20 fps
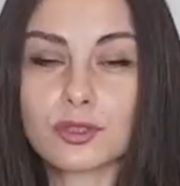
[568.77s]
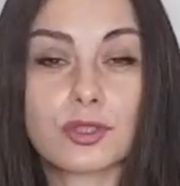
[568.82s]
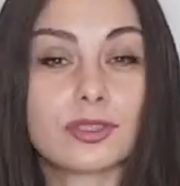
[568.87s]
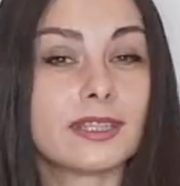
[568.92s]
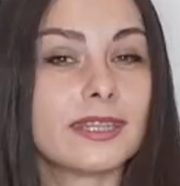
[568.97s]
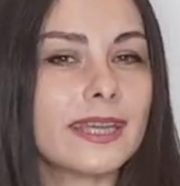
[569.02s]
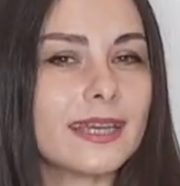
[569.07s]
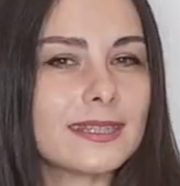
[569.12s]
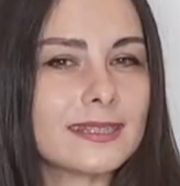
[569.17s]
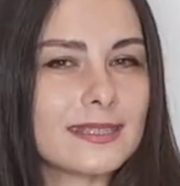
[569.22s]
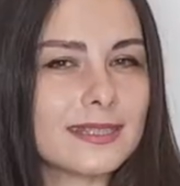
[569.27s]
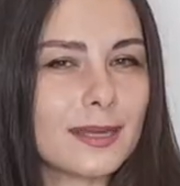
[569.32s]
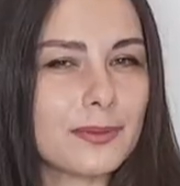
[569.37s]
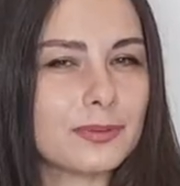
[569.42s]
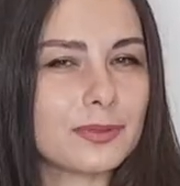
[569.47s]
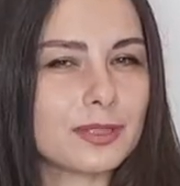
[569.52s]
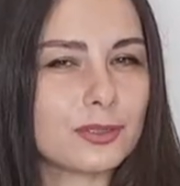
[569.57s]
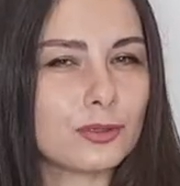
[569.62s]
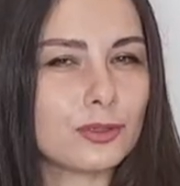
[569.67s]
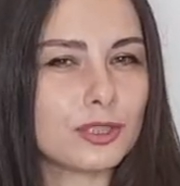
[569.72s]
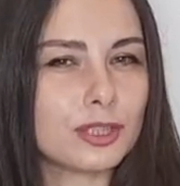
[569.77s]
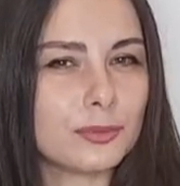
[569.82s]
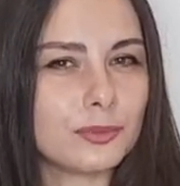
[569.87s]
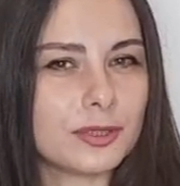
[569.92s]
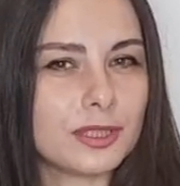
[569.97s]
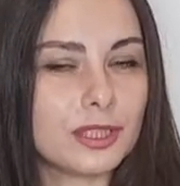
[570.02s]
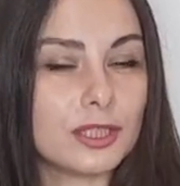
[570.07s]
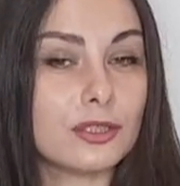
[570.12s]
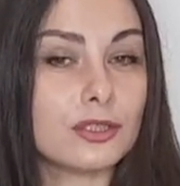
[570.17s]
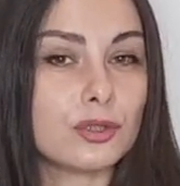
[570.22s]
So the next step could
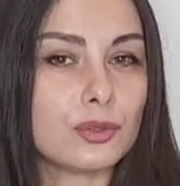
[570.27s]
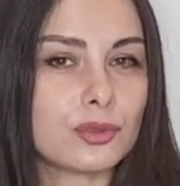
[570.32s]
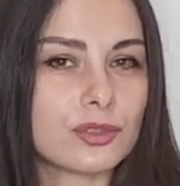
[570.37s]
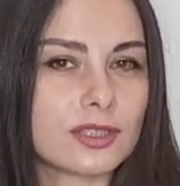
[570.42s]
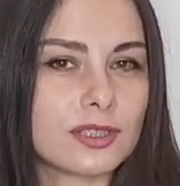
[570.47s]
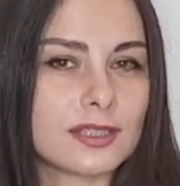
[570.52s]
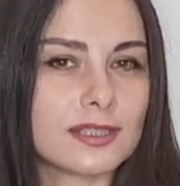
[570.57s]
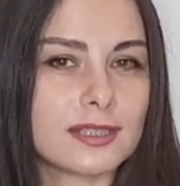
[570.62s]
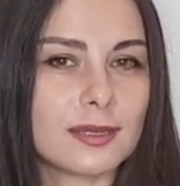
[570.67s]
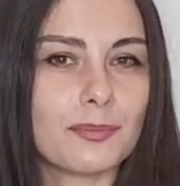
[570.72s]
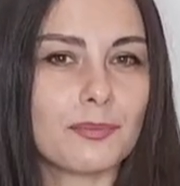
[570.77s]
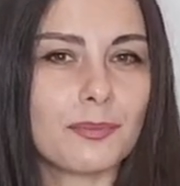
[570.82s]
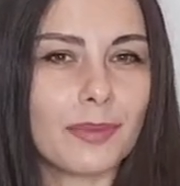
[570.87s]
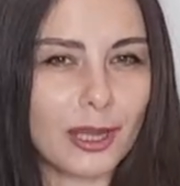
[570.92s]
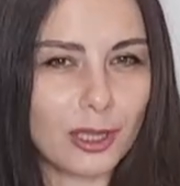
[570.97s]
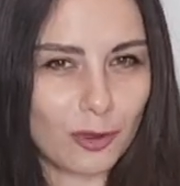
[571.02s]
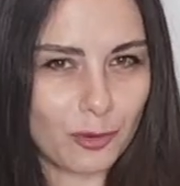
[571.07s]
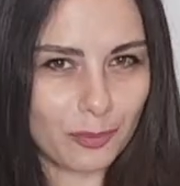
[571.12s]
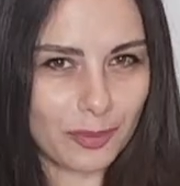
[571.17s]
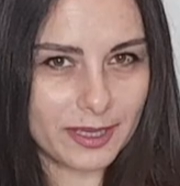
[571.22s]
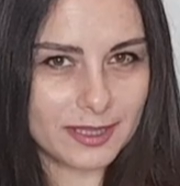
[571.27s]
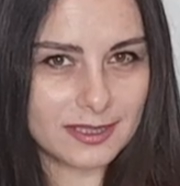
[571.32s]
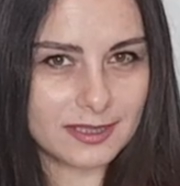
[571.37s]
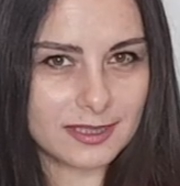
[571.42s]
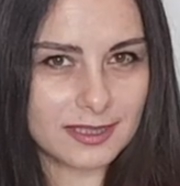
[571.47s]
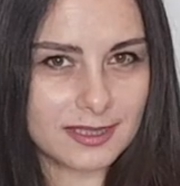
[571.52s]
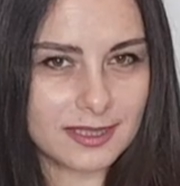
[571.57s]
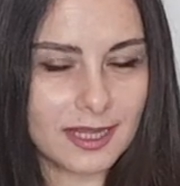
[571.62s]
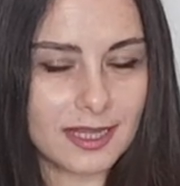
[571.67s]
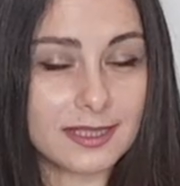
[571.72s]
be using some
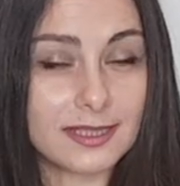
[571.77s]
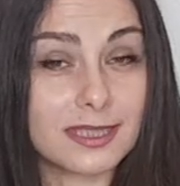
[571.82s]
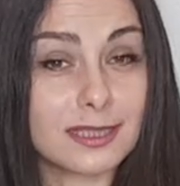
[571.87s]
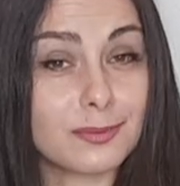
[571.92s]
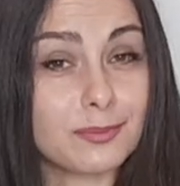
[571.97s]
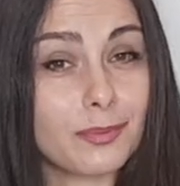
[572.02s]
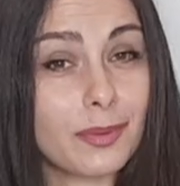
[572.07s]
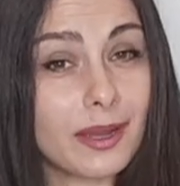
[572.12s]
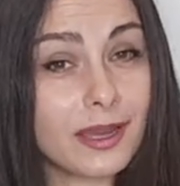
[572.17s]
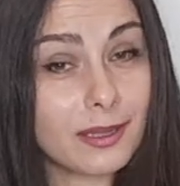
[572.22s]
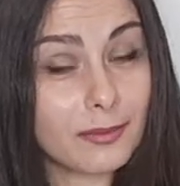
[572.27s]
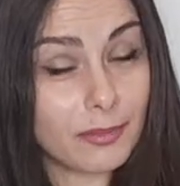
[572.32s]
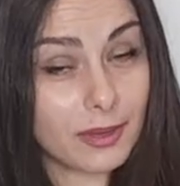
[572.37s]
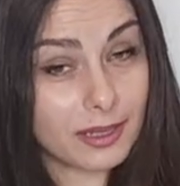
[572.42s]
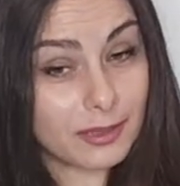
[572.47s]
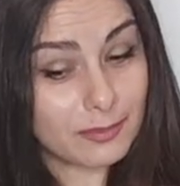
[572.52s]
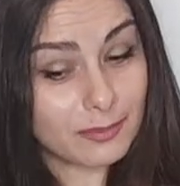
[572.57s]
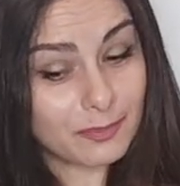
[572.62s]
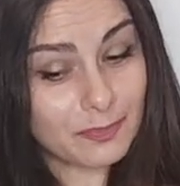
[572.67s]
biopesticides. And by, by